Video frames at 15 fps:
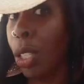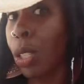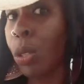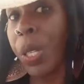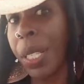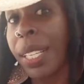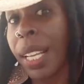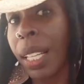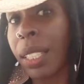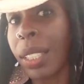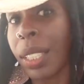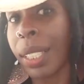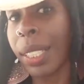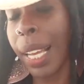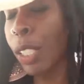were intelligent.
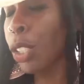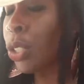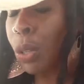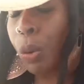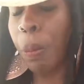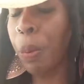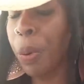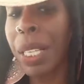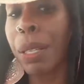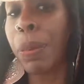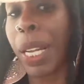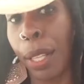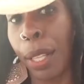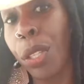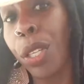I knew you were pretty, but
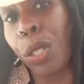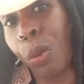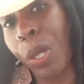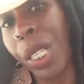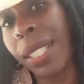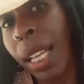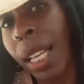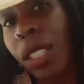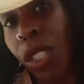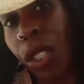I thought you were intelligent